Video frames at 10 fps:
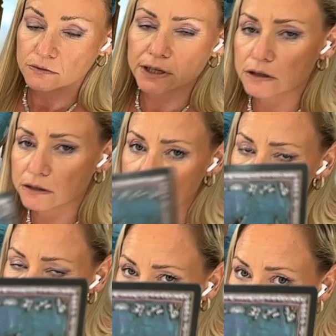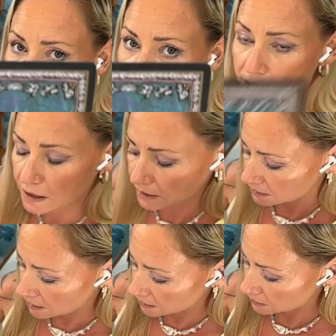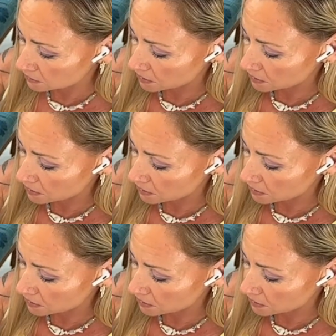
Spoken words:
Reunion of Souls is behind that.